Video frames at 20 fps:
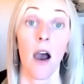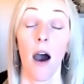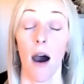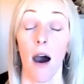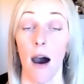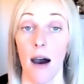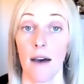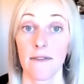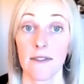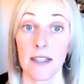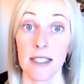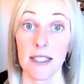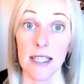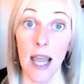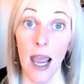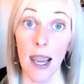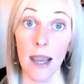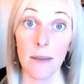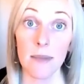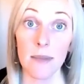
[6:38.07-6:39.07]

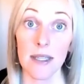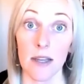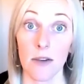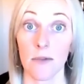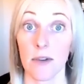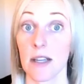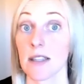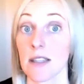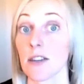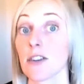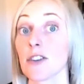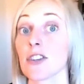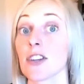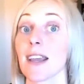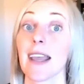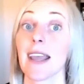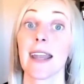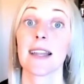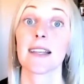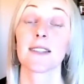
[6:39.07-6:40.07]
Oftentimes in research,
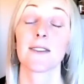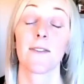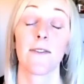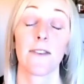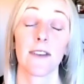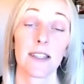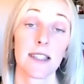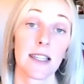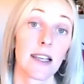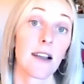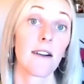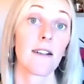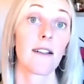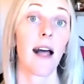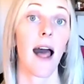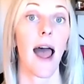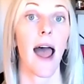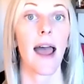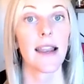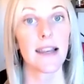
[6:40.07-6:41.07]
it is physical
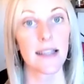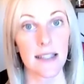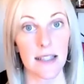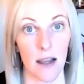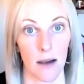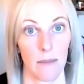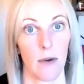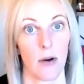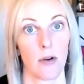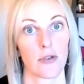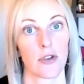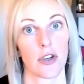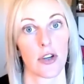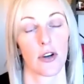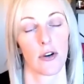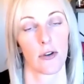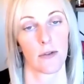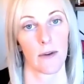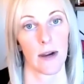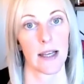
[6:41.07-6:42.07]
and
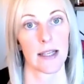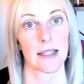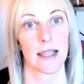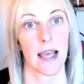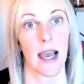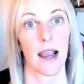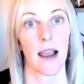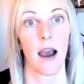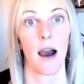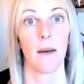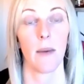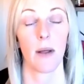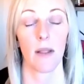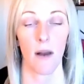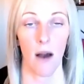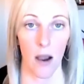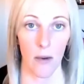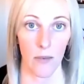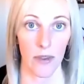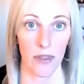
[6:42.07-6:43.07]
emotional risks that come
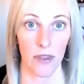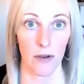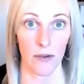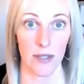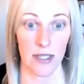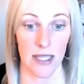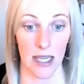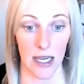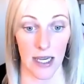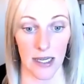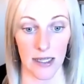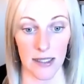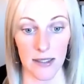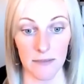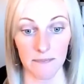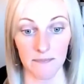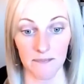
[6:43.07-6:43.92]
along with those things.